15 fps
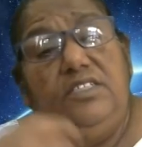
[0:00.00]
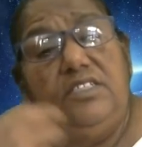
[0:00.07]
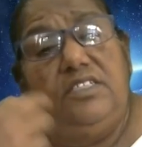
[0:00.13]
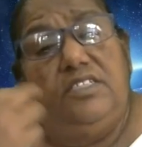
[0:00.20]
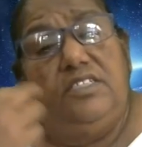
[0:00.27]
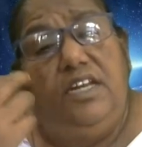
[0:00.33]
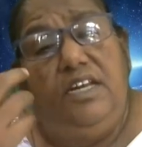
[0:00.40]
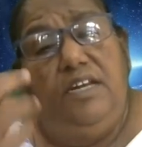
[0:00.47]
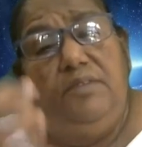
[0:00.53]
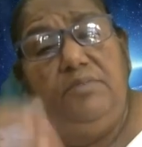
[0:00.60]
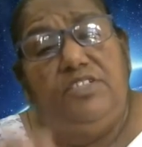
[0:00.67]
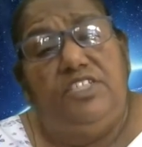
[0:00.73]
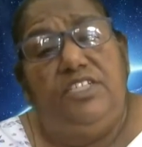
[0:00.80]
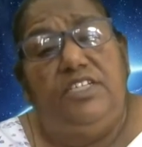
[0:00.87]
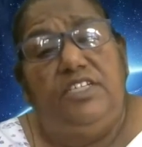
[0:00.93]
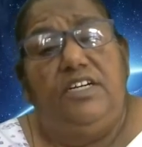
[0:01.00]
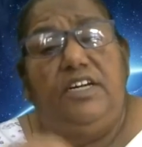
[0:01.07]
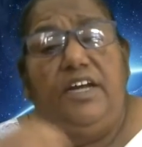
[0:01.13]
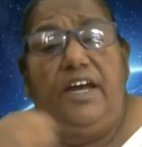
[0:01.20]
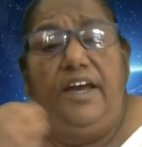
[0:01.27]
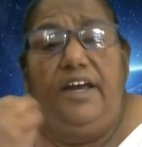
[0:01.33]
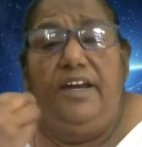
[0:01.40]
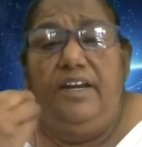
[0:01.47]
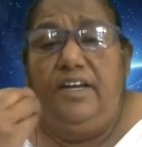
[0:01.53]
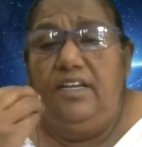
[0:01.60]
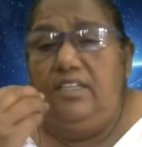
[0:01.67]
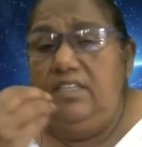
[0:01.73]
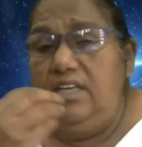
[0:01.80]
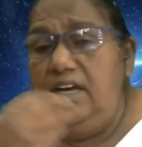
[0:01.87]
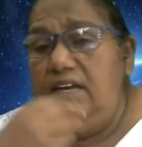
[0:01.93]
screamed, she cried,
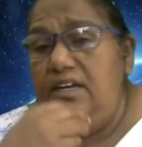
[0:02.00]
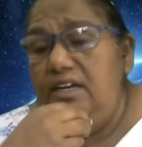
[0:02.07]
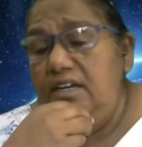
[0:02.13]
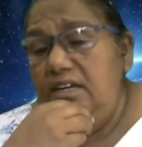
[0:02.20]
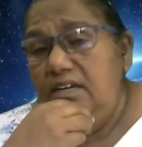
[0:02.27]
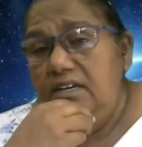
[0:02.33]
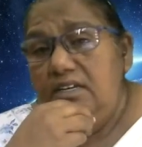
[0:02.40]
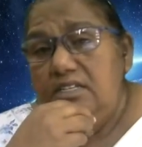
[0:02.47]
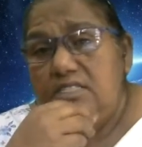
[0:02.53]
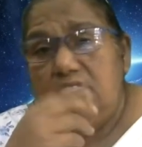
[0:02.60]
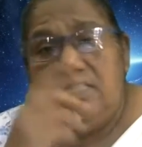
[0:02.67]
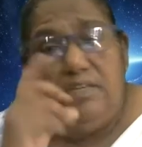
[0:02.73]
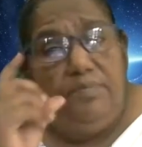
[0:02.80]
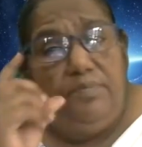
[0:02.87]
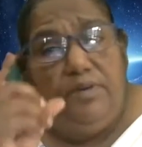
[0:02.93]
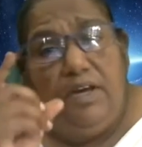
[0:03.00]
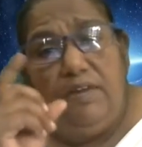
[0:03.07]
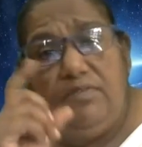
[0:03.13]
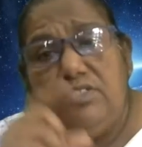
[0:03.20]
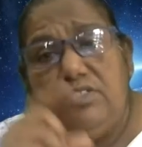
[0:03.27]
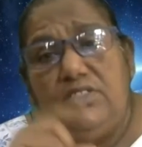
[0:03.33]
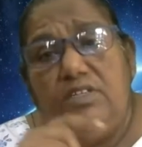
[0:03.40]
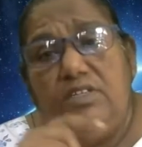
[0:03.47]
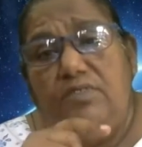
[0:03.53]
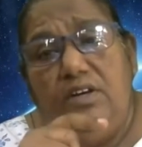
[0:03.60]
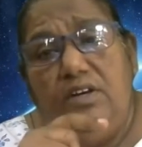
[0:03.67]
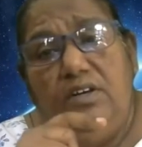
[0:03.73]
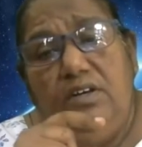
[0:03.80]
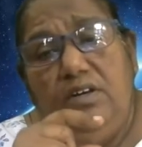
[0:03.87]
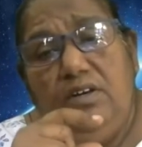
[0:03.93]
and then Sibia was the
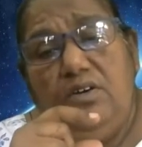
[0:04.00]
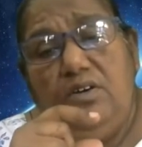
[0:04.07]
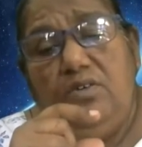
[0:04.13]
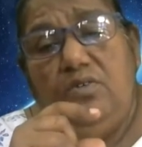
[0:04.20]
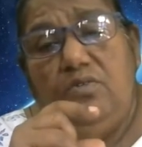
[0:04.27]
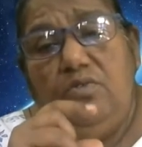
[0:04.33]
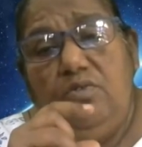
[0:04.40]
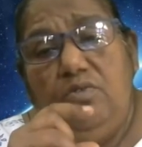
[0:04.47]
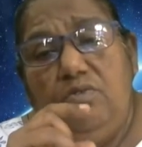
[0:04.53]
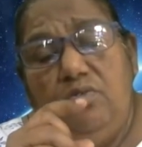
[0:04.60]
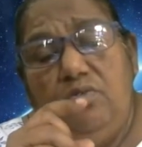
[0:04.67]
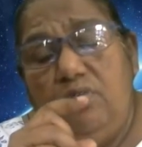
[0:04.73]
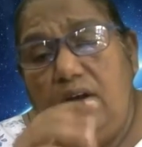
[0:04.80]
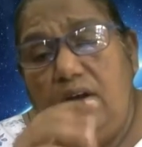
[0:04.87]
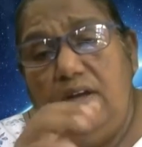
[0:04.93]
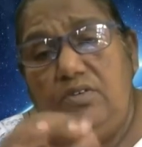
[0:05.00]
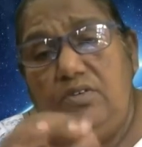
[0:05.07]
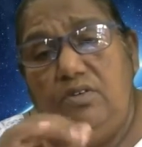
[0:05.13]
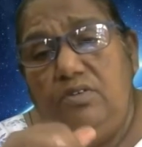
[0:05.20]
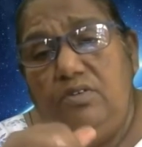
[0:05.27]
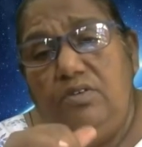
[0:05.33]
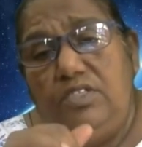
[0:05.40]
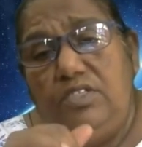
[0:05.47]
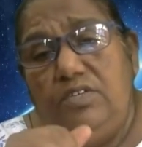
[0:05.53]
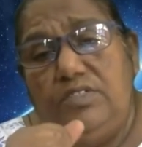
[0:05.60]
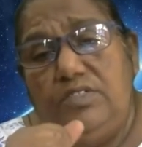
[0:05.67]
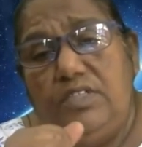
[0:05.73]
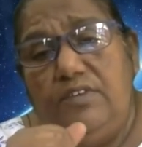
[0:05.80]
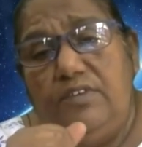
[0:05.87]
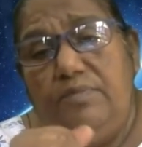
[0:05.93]
one, I told you she
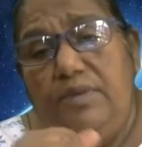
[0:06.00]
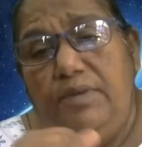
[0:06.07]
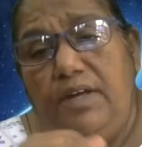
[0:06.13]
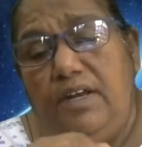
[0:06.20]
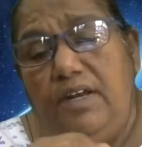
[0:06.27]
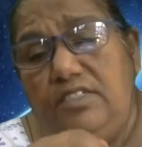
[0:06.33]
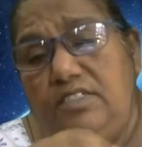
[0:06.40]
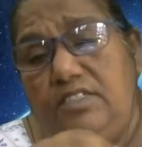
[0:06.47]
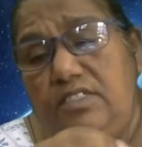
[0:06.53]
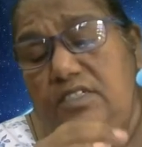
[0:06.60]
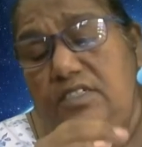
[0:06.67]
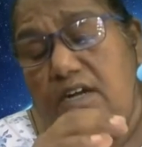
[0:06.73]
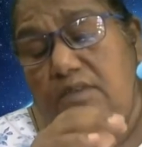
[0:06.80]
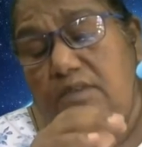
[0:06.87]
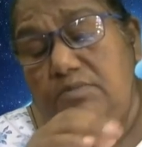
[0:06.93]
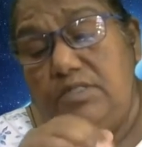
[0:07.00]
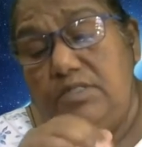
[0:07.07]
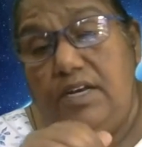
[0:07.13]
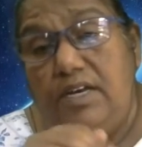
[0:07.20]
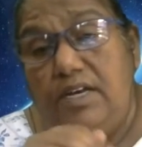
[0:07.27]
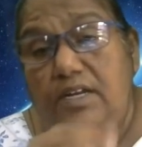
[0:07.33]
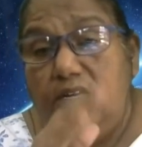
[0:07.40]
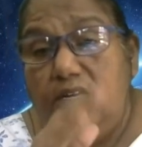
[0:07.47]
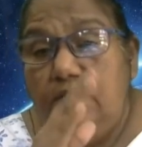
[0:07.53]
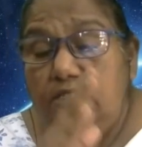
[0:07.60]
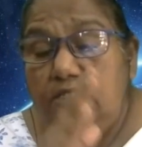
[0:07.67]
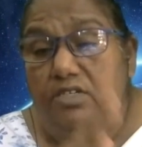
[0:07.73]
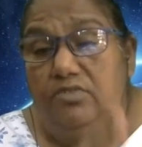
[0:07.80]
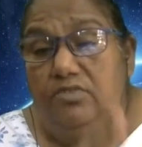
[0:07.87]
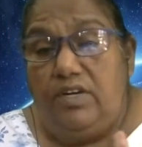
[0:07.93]
was left behind, and she comes there.
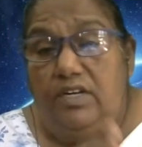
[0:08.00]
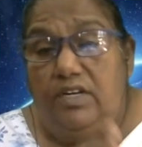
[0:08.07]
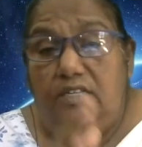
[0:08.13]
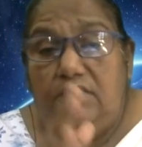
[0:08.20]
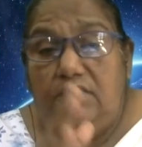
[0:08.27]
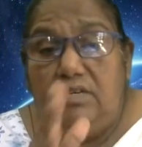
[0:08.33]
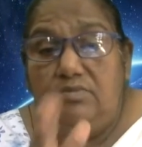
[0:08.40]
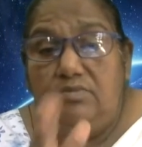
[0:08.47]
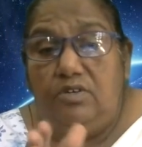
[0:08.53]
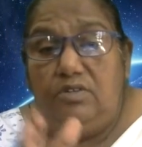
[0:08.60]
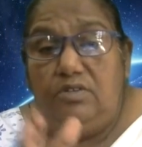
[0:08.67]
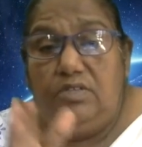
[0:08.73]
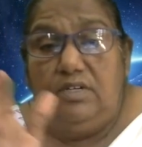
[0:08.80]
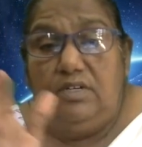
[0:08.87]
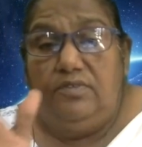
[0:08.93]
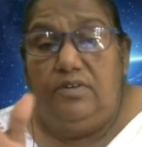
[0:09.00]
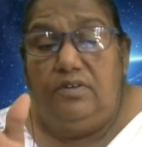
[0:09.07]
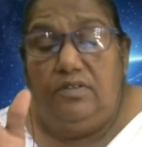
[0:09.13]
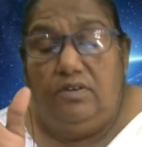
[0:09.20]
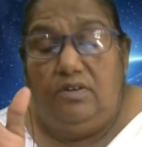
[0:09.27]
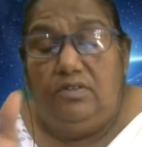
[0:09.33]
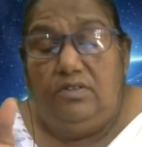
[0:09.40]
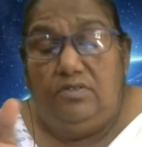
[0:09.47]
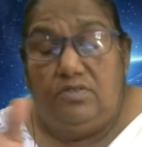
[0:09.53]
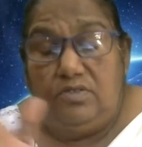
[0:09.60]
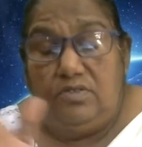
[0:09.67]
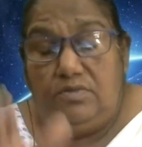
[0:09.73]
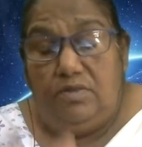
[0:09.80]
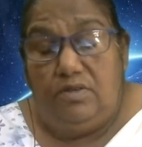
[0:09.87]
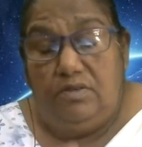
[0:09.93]
She quickly jumps on the river, on
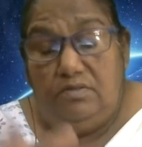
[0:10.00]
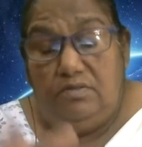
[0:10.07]
those